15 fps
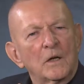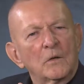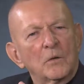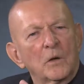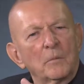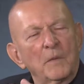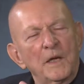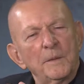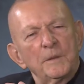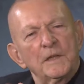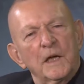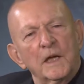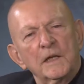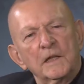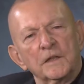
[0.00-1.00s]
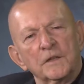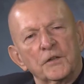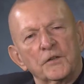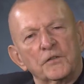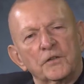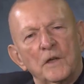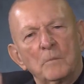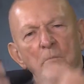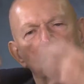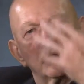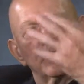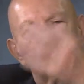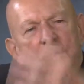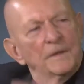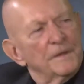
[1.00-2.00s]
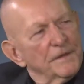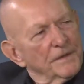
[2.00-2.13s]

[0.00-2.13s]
Well, maybe I can assemble